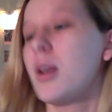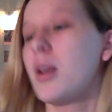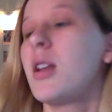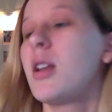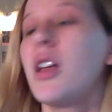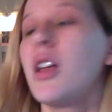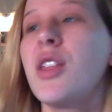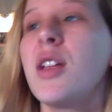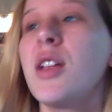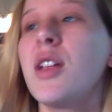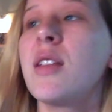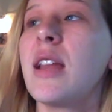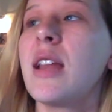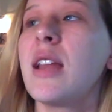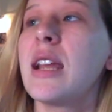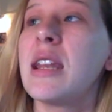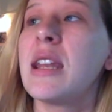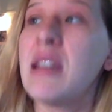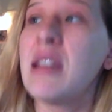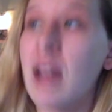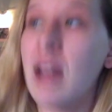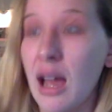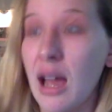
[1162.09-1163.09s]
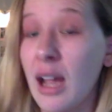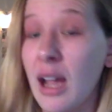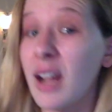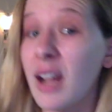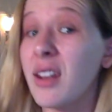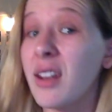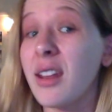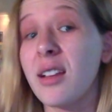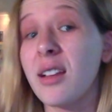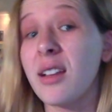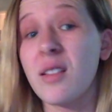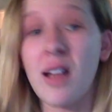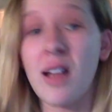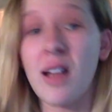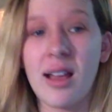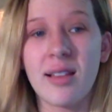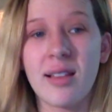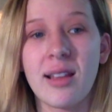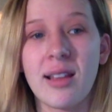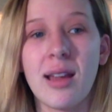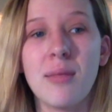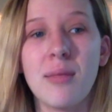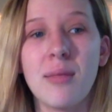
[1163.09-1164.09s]
nothing like nine like
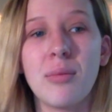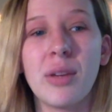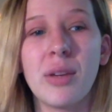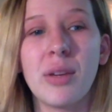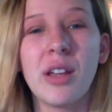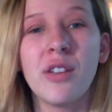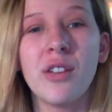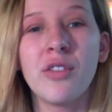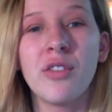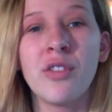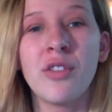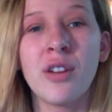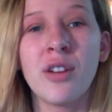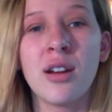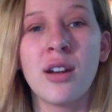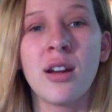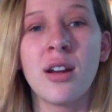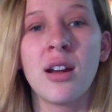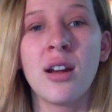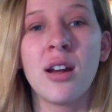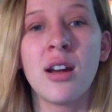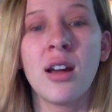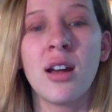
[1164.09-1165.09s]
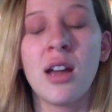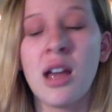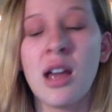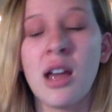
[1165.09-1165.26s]
last time, but for